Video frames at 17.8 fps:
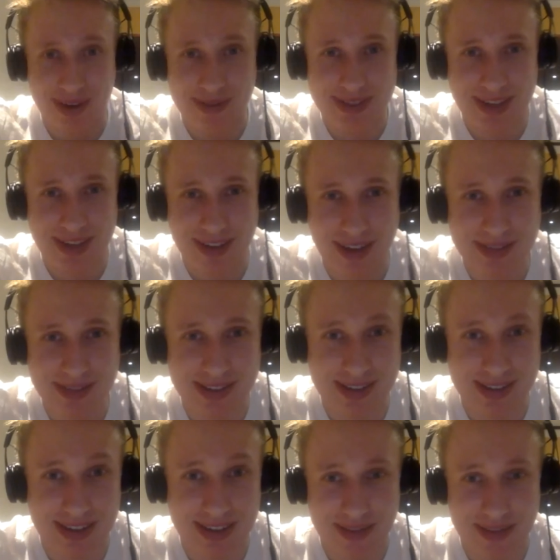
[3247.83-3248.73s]
hope so.
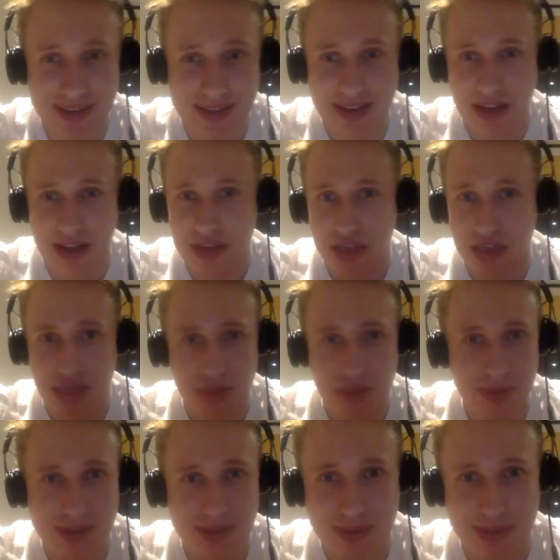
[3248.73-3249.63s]
Absolutely. I mean, and the
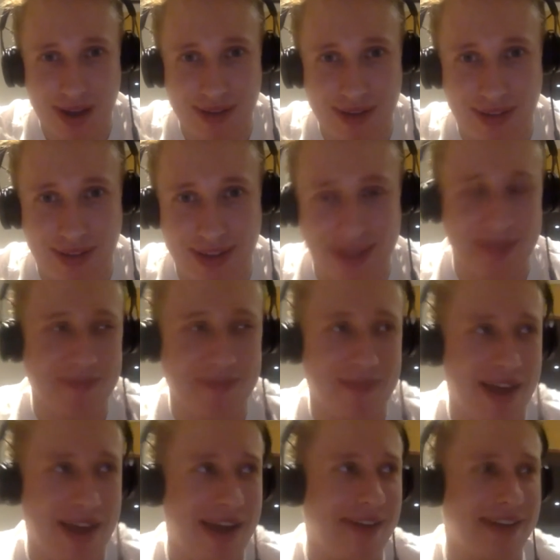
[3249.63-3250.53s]
thought as well of like
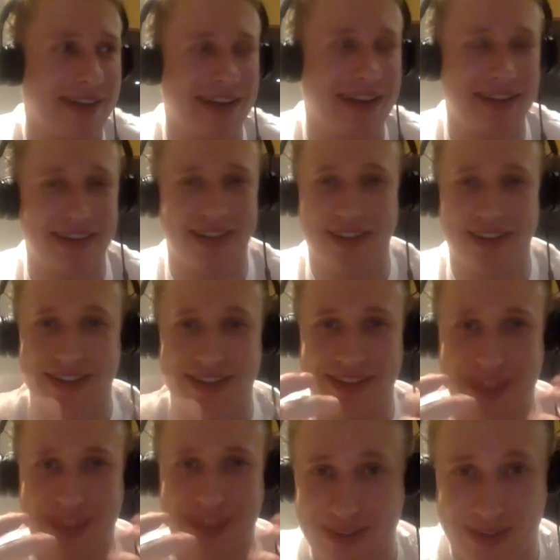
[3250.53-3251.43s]
comparing
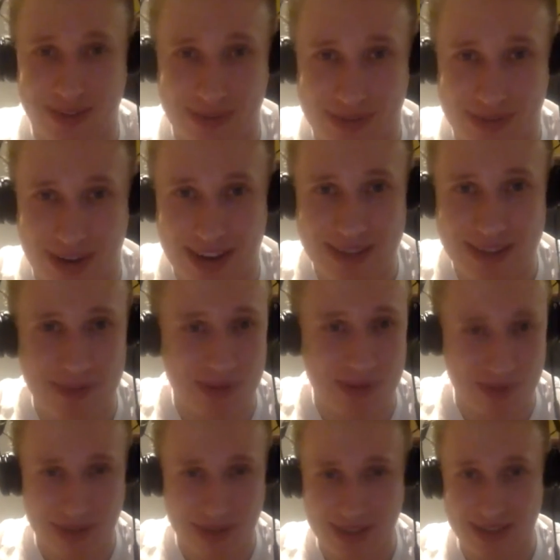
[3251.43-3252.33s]
debt contracts
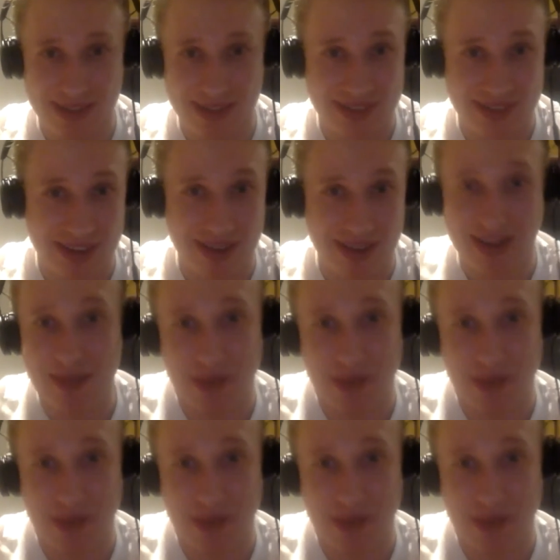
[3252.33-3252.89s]
between, say, early